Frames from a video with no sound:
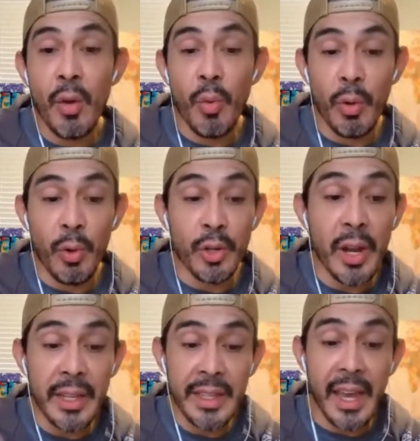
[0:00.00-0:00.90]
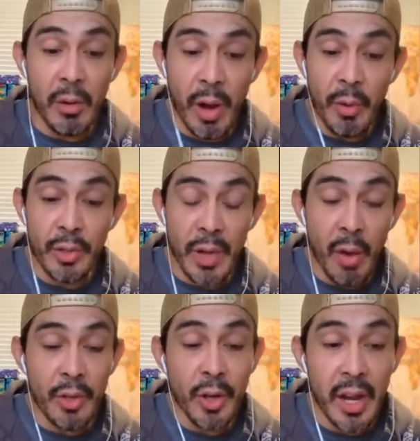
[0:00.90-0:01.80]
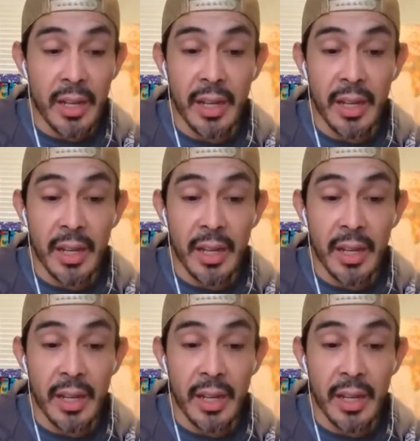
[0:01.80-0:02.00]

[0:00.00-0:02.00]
we're, we're trying to get right. We're, now we're trying